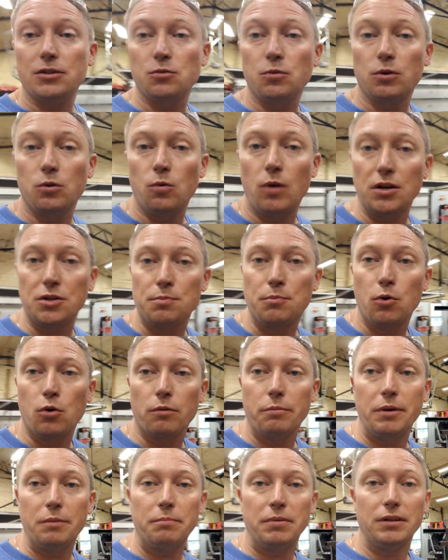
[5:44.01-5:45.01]
you guys want to watch
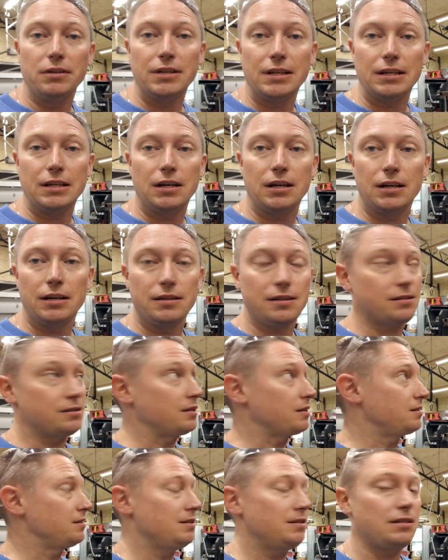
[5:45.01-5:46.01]
more of me building this
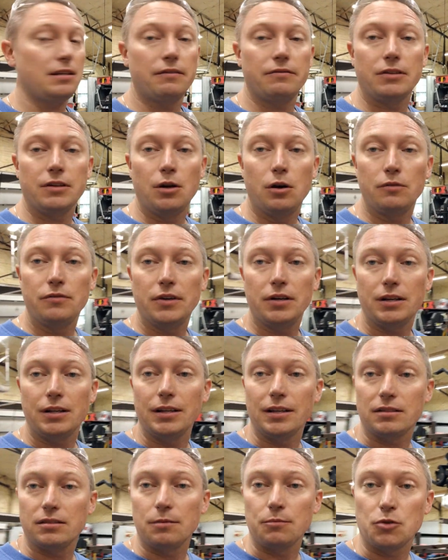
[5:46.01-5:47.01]
67 Nova,
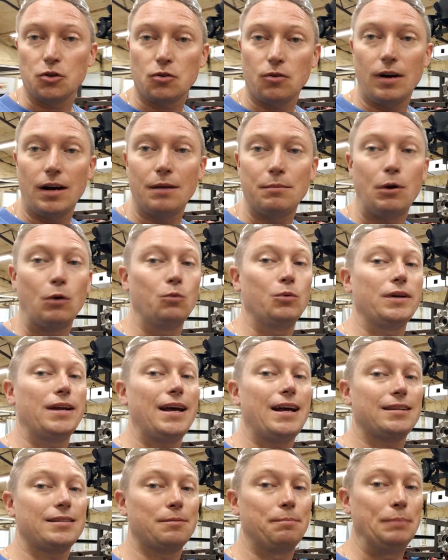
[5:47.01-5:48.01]
click subscribe. I would
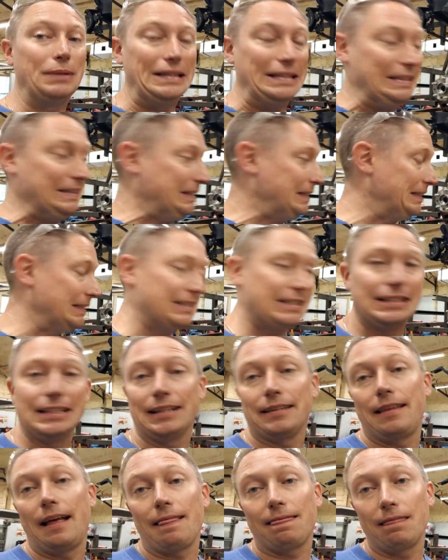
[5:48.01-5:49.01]
ask, please
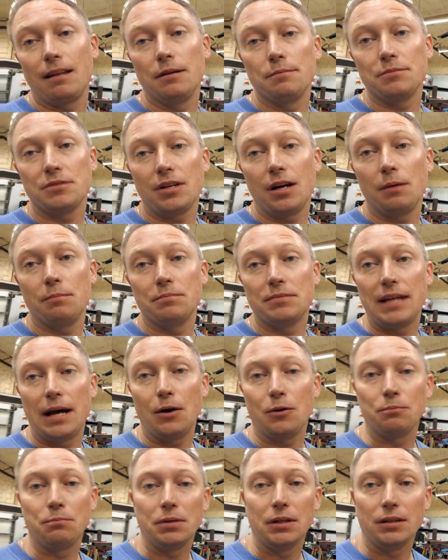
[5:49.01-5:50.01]
click that thumbs up
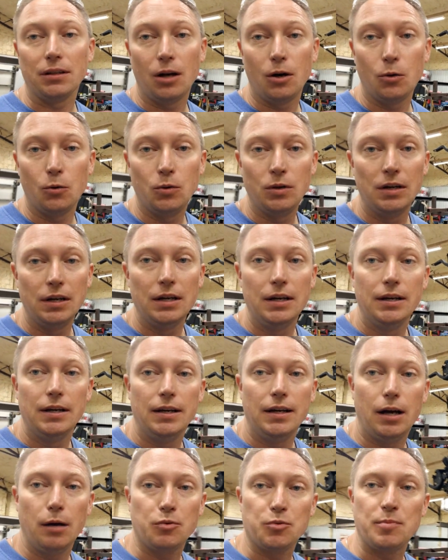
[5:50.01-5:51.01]
down below.
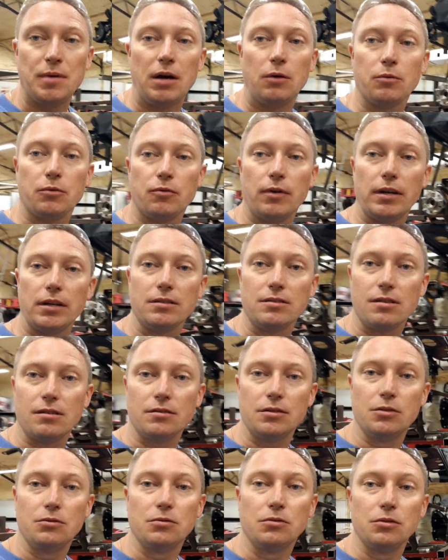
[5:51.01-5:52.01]
Helps me out with rankings
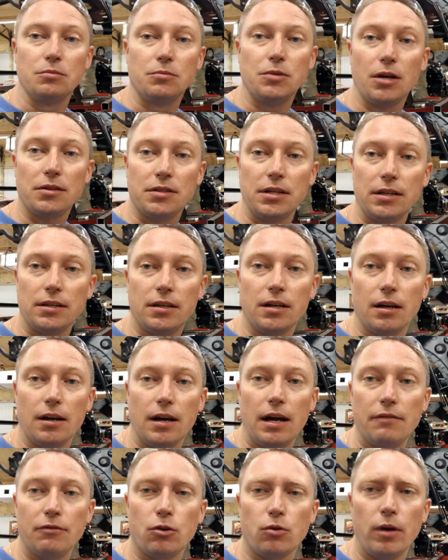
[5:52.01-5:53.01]
on YouTube. Y'all take
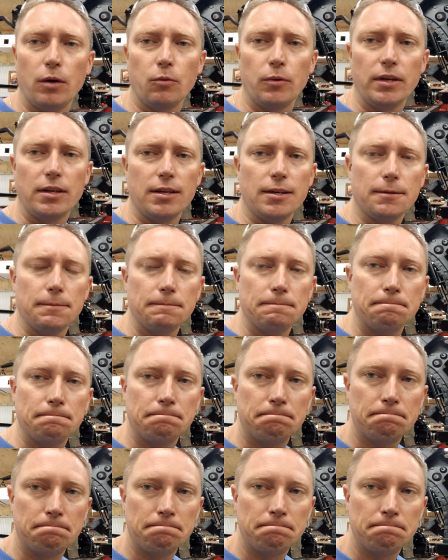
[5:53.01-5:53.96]
care. Have a great weekend.